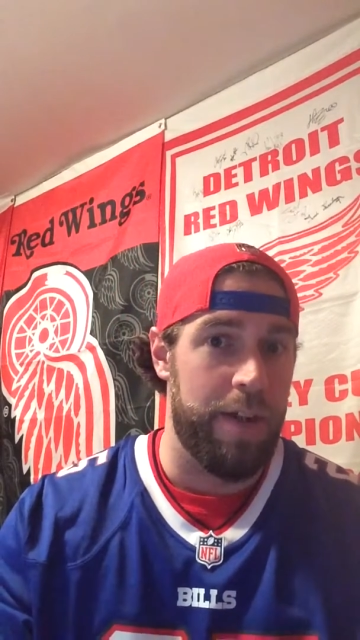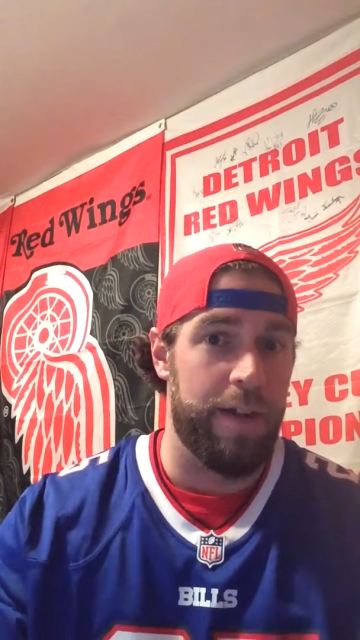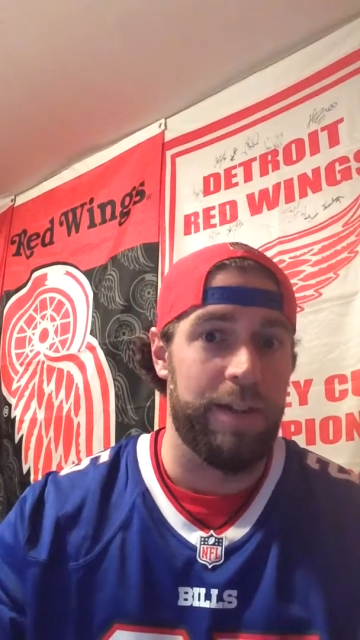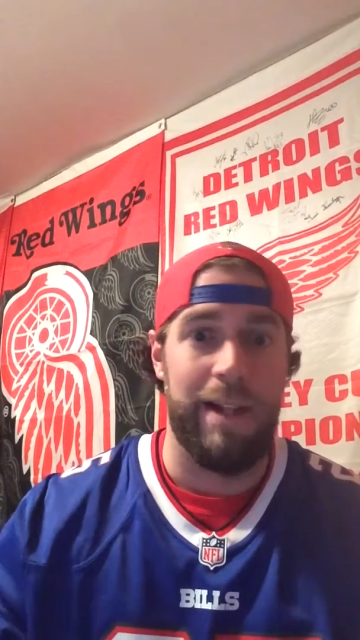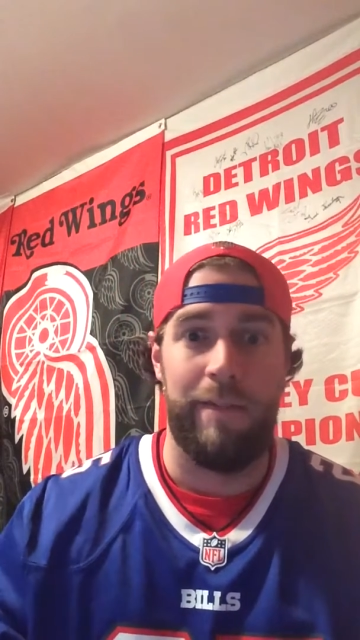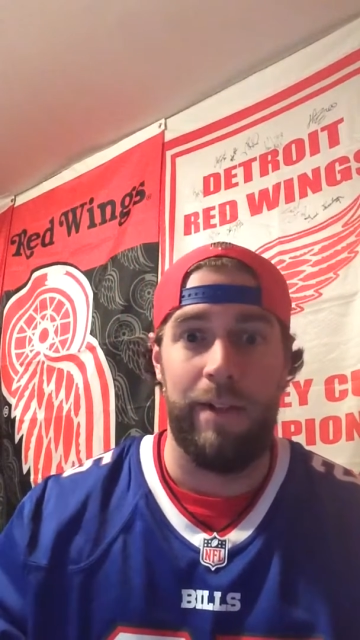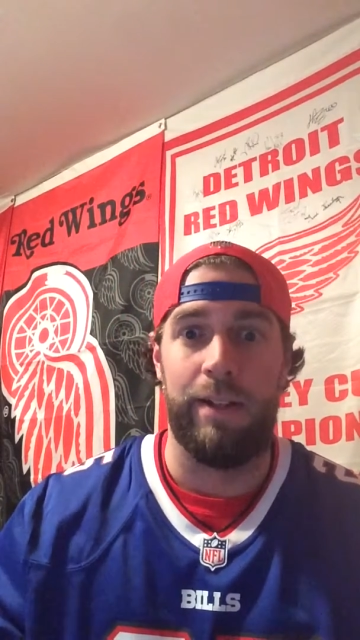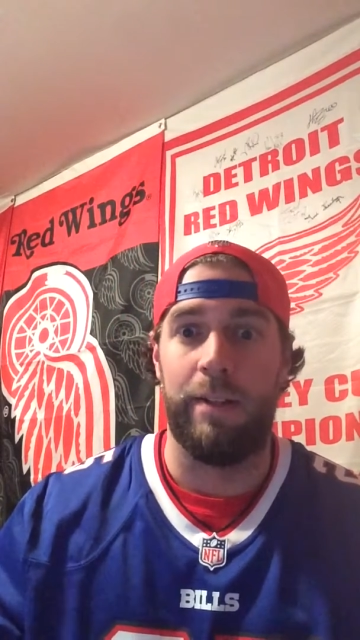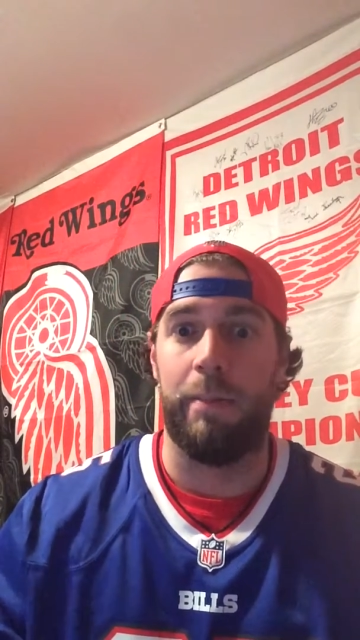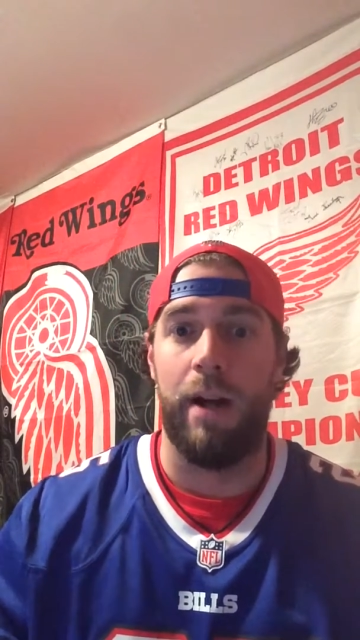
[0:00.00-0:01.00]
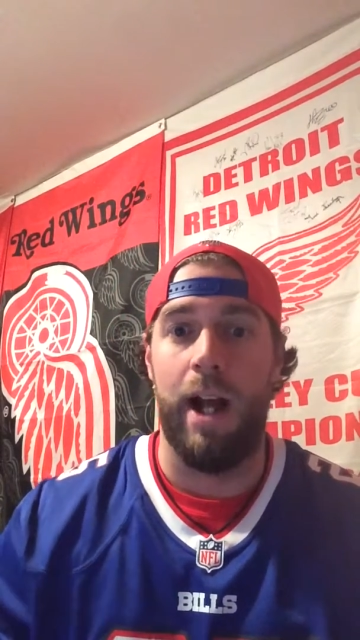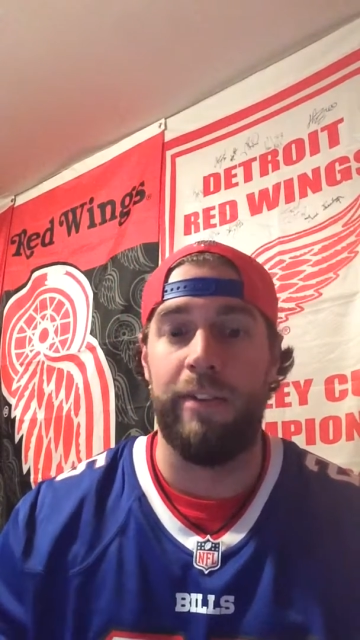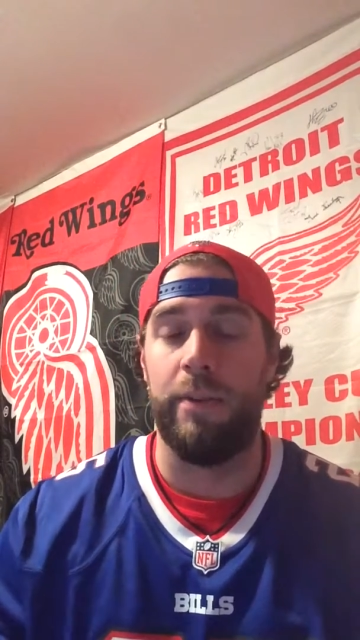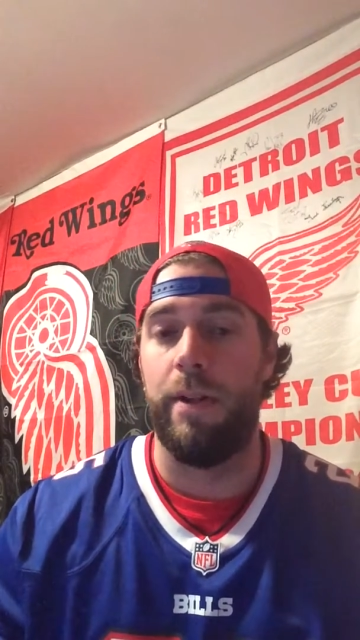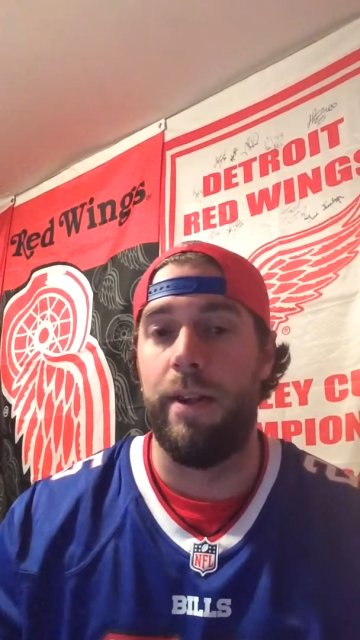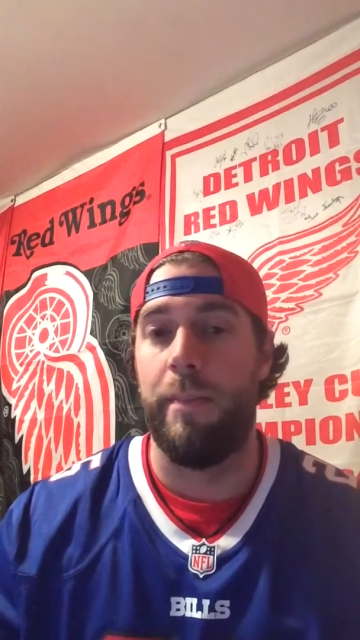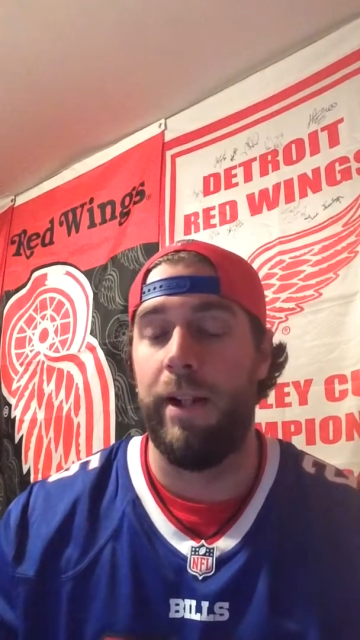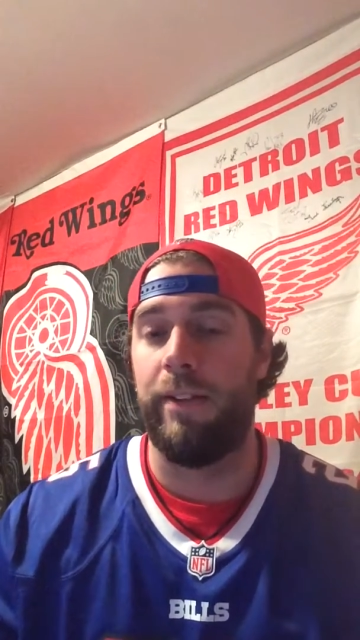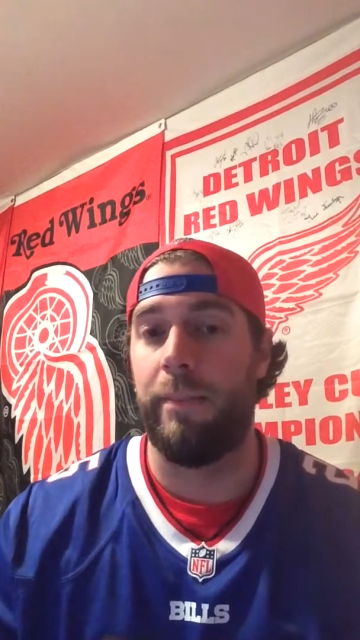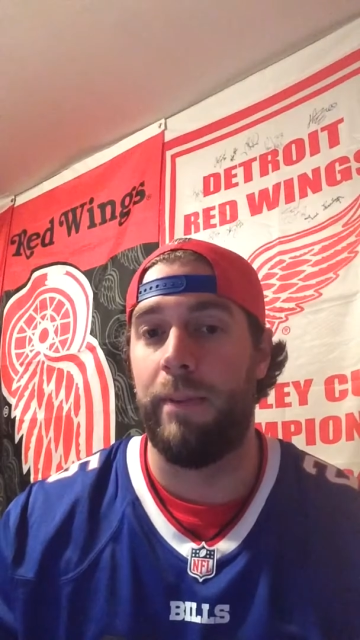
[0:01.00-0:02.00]
They were a definite surprise and one of the
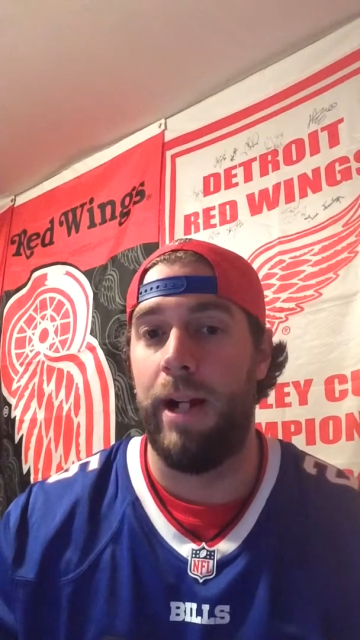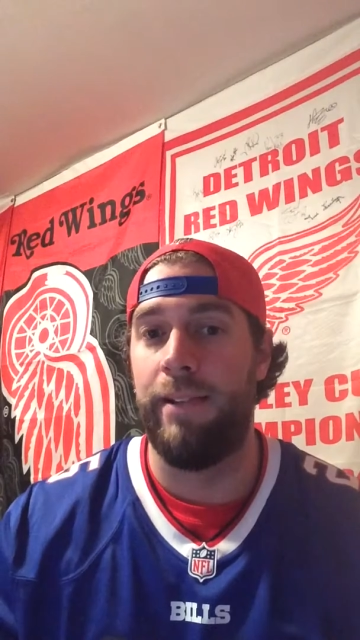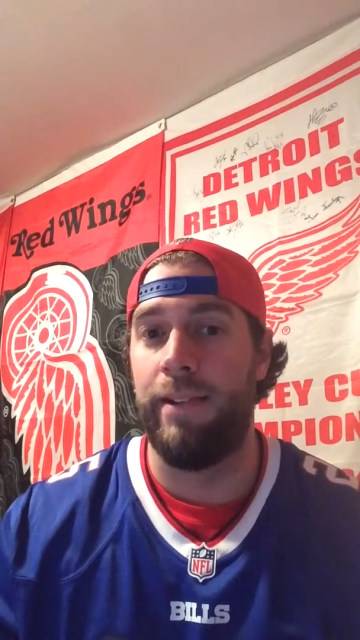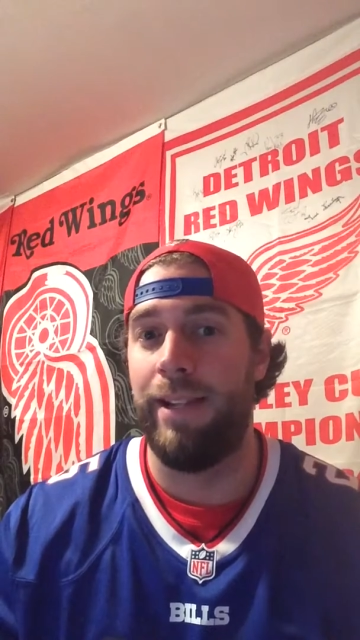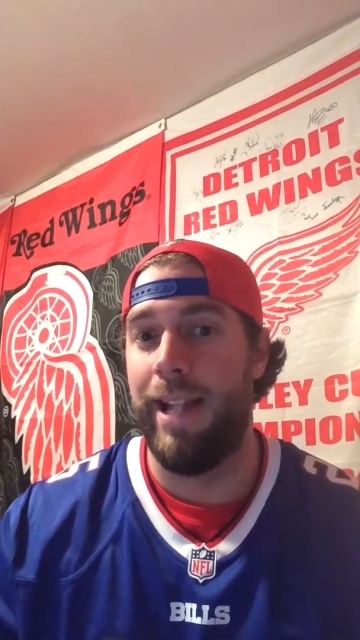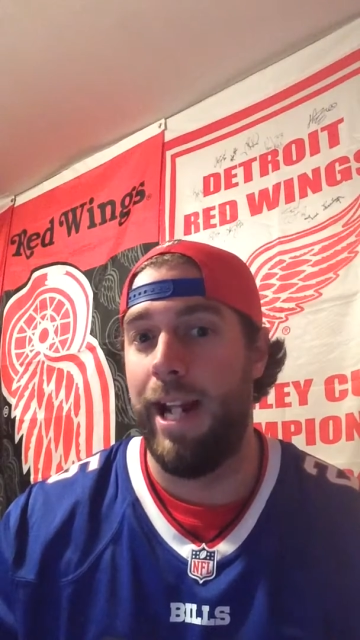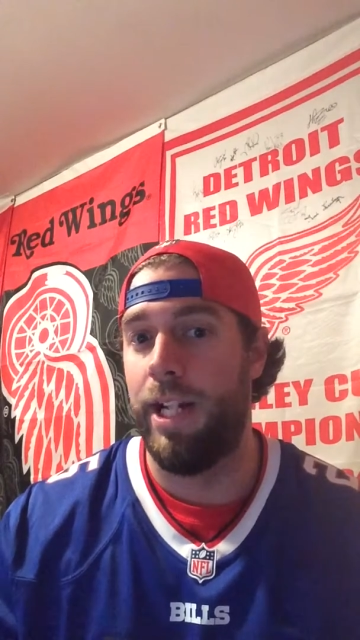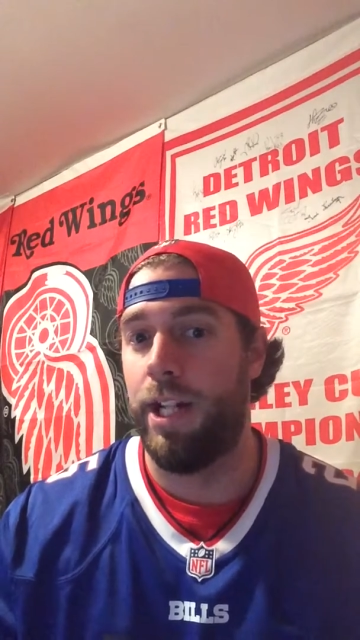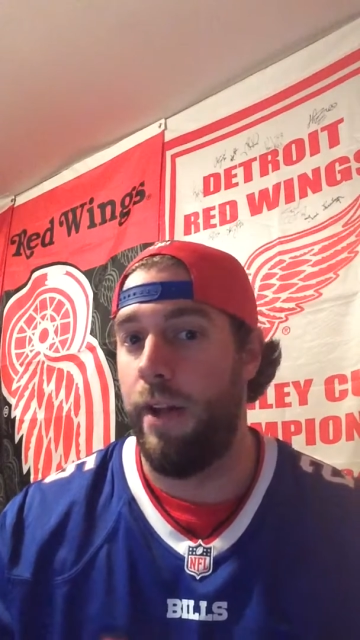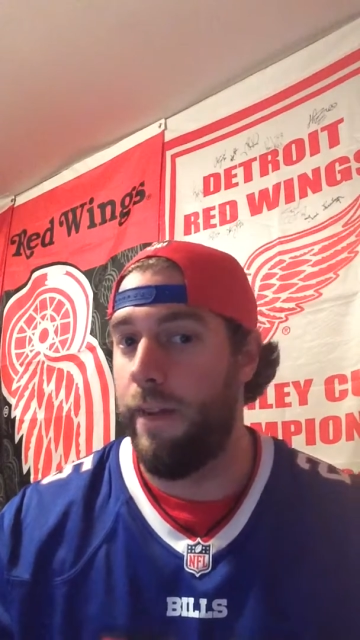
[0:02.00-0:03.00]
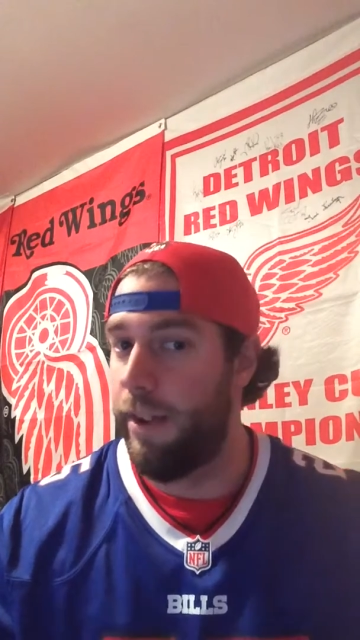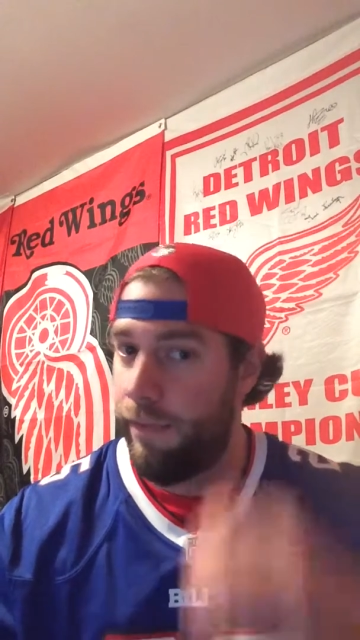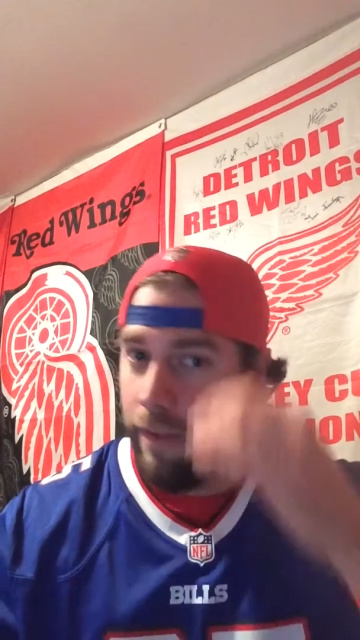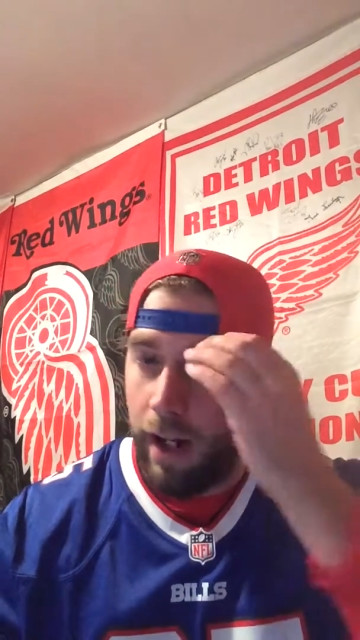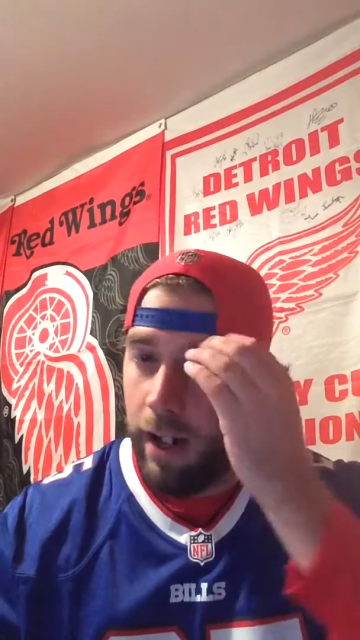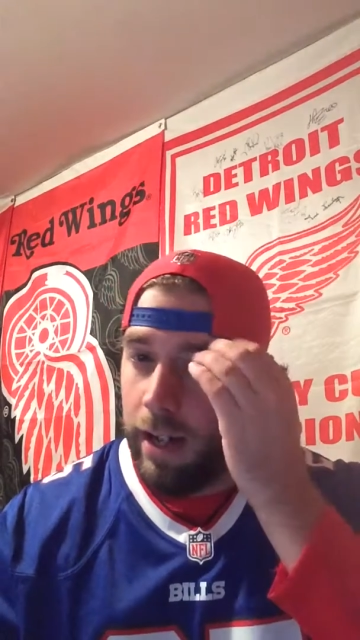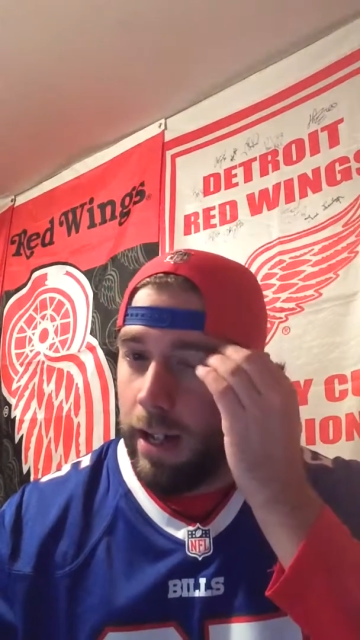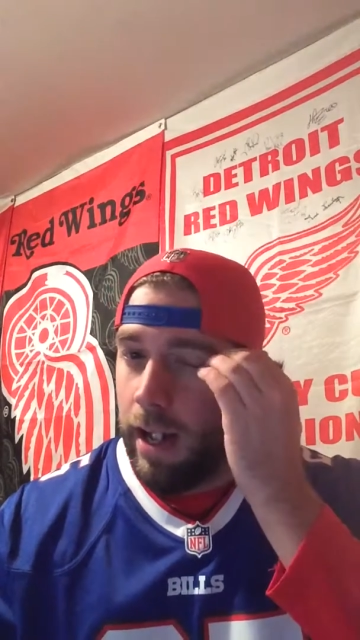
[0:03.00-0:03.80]
big surprises in the NHL thus far.